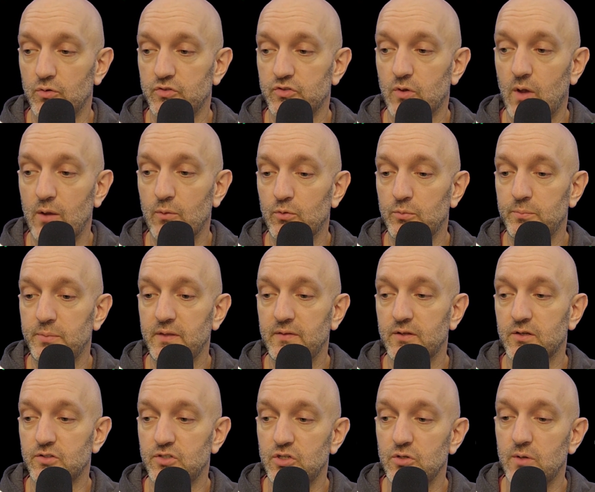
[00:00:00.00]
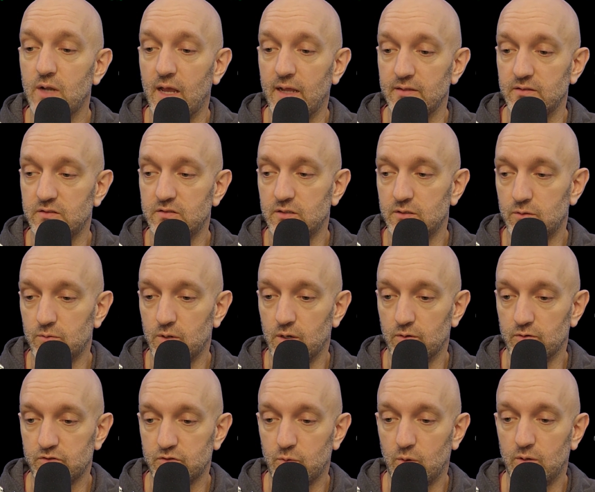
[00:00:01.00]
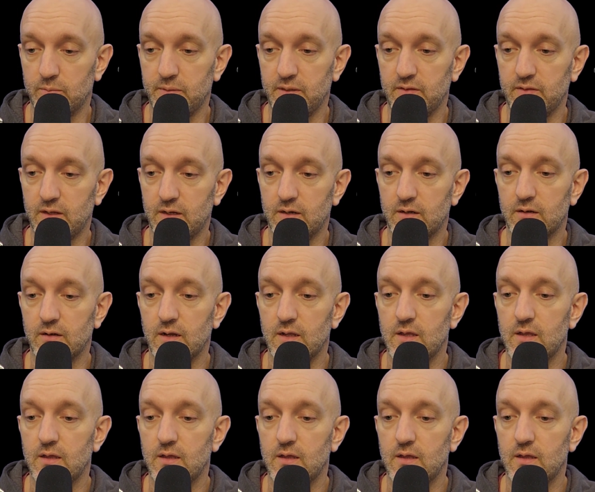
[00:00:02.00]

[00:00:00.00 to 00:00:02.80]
So I be there 2 nights in a row. So I'll be there